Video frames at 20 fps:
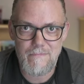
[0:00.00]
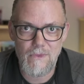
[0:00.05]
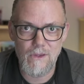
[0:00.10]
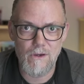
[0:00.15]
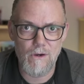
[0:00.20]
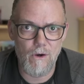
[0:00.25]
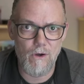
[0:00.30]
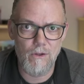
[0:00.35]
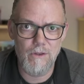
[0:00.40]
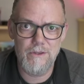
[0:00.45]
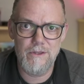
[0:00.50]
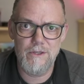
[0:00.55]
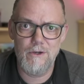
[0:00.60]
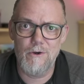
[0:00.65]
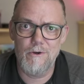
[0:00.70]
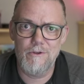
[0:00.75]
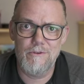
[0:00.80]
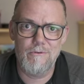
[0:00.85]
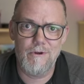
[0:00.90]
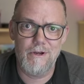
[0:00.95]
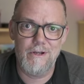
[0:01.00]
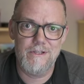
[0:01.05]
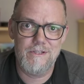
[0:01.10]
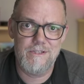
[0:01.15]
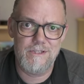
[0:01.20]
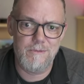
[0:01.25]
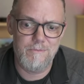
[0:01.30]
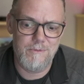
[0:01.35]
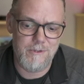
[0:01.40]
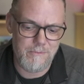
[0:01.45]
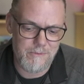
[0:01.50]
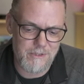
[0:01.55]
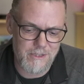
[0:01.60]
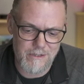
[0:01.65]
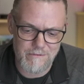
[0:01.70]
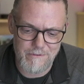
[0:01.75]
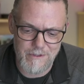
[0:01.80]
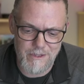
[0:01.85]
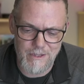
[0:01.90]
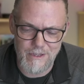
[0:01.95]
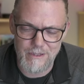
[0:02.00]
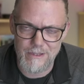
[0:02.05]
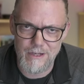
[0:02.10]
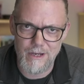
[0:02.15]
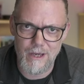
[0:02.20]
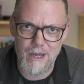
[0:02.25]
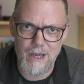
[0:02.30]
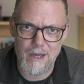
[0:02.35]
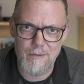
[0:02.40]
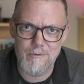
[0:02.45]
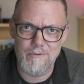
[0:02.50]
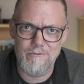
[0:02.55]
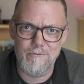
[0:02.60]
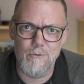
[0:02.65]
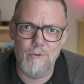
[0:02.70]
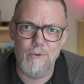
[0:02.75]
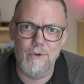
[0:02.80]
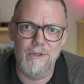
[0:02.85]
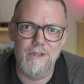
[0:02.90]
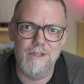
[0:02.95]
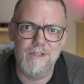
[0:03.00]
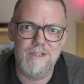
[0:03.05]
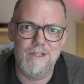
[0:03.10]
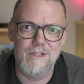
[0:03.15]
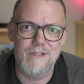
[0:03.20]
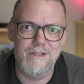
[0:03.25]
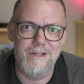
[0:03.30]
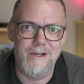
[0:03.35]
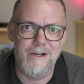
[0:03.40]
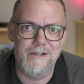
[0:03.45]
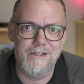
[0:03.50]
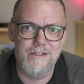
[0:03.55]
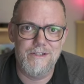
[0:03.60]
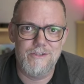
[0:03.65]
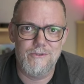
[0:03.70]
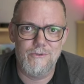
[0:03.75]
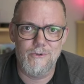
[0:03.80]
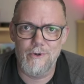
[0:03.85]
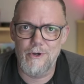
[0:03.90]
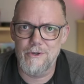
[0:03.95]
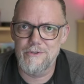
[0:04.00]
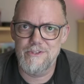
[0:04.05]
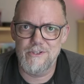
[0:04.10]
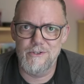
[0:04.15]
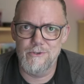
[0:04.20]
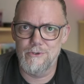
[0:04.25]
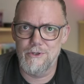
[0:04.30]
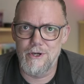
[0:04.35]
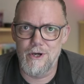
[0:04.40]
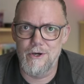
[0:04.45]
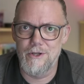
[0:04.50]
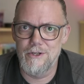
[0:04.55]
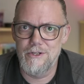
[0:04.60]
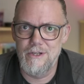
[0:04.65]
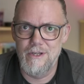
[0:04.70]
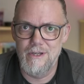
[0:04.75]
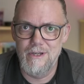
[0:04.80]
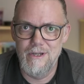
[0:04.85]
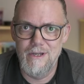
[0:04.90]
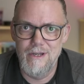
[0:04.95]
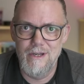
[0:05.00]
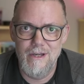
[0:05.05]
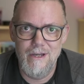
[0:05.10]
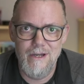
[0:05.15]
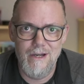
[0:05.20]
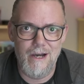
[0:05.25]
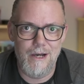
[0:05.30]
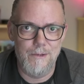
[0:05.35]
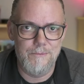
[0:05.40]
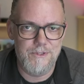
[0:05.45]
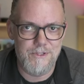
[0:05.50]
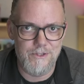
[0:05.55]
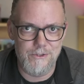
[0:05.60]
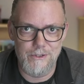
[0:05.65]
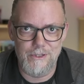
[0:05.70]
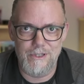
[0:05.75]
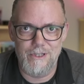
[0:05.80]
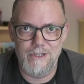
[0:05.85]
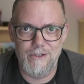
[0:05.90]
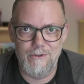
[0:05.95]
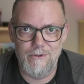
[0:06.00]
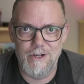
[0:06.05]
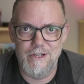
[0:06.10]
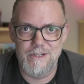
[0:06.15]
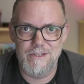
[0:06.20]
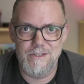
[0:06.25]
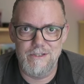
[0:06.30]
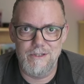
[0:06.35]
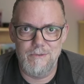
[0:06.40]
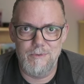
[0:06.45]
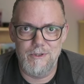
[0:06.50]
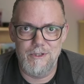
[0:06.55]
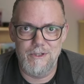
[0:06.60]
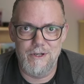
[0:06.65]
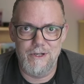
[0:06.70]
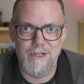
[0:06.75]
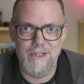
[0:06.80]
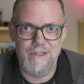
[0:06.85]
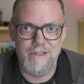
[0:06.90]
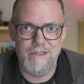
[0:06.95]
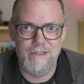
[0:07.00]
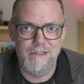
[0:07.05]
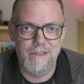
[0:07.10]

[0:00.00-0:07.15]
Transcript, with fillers: All of the arthritis symptoms and everything that I had before and the tendinitis are all still gone. I'm still getting great sleep at night.